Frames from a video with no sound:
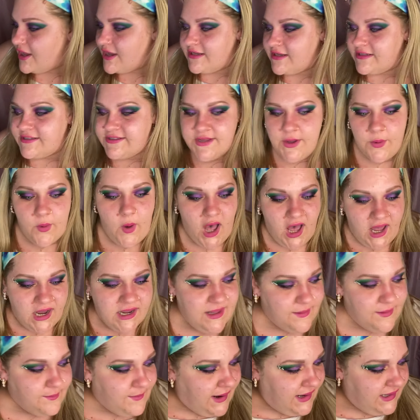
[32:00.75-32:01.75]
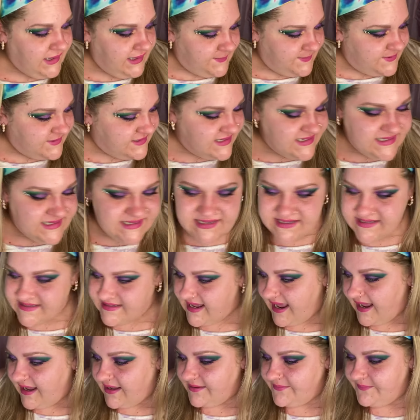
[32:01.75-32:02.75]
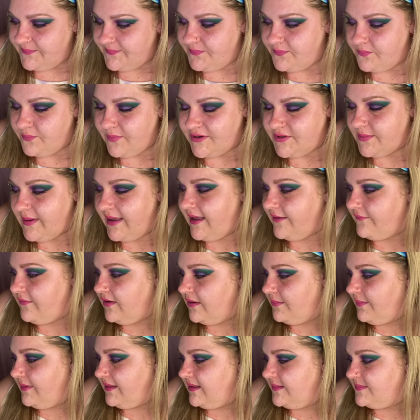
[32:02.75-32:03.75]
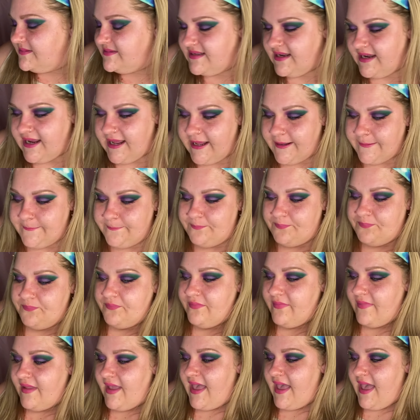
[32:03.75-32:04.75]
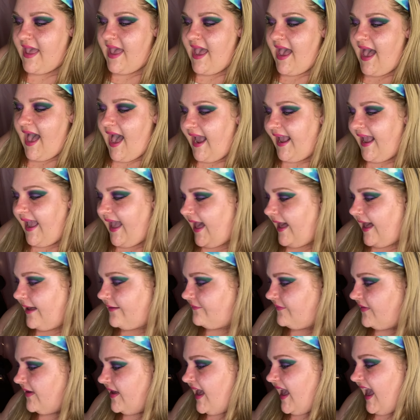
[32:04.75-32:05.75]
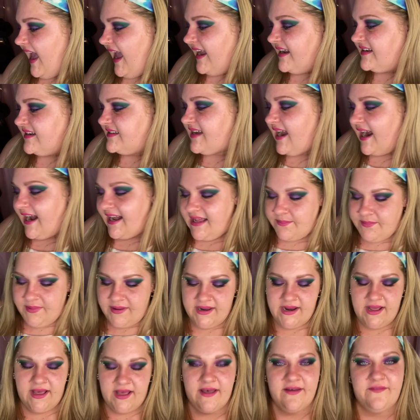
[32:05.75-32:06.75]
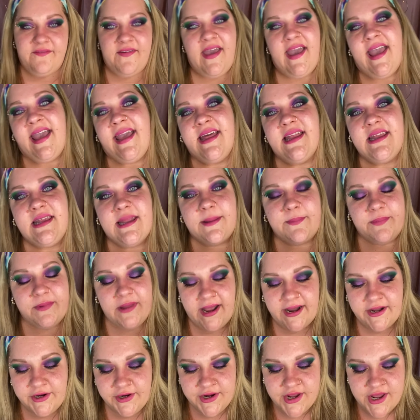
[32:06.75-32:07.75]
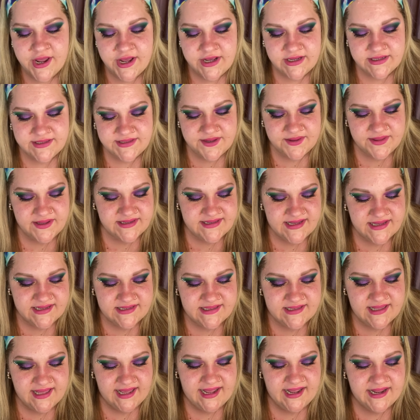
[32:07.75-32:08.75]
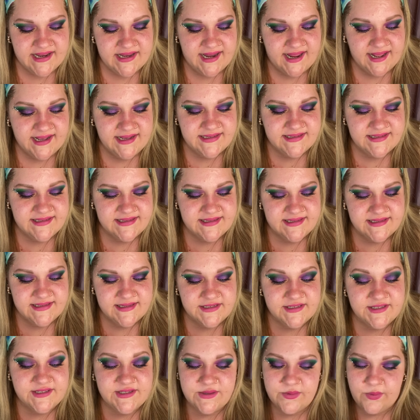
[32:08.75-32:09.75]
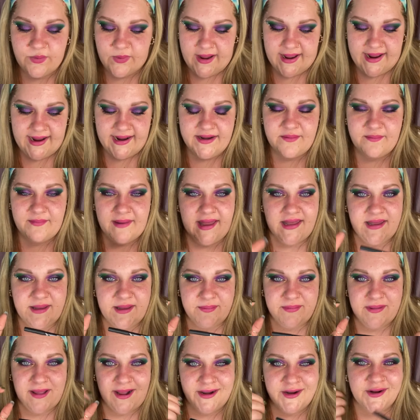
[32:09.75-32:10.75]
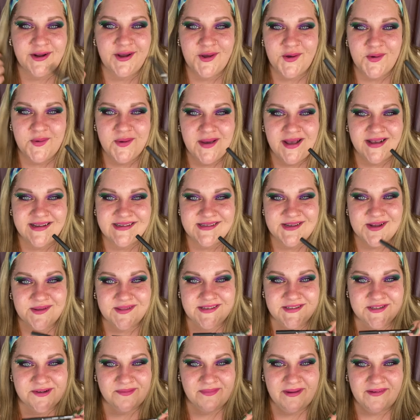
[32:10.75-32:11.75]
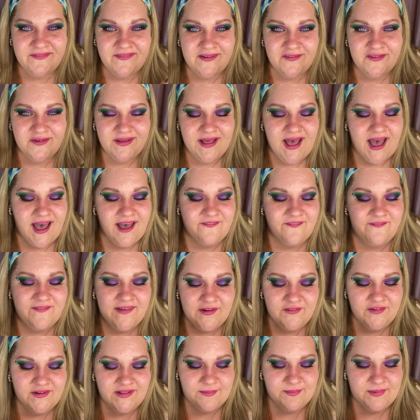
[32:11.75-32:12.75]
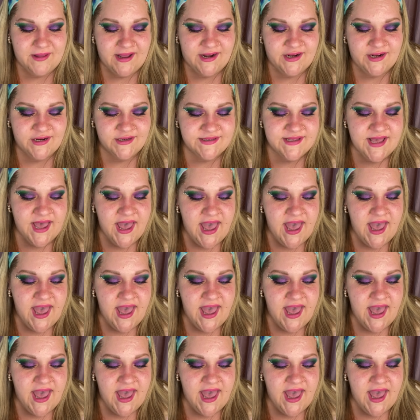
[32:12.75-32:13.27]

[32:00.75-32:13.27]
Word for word: So on my lips today, what do I have on my lips today? I have a tiny bit of a lip liner. So this is the NYX Suede Matte Lip Liner. You guys know these are my favorite uh, favorite lip liners.